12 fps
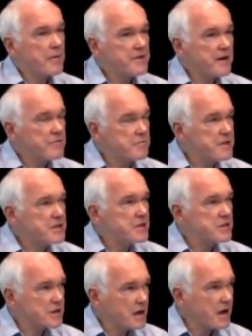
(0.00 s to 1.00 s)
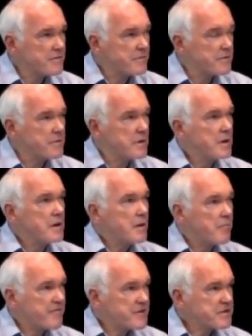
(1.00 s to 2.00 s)
Dawood Pichi is a convert,
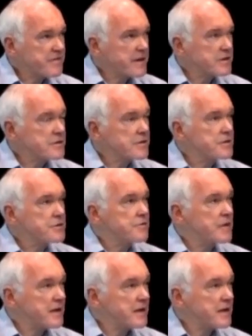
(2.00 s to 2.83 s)
professor of English literature,